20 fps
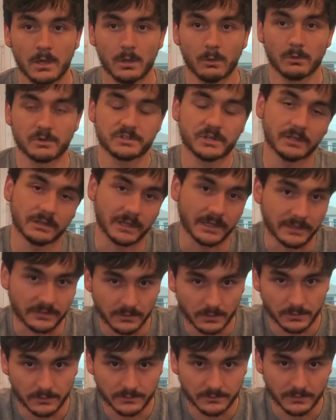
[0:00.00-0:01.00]
which I like
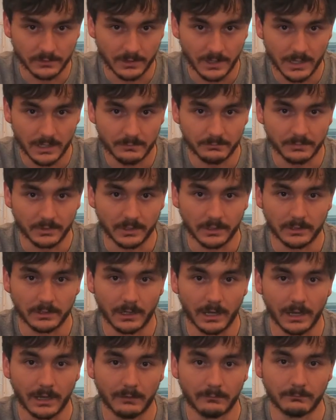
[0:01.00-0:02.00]
those a lot, but
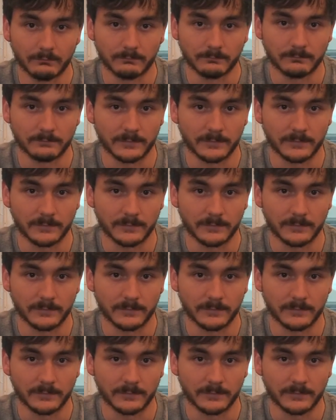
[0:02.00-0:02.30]
I'm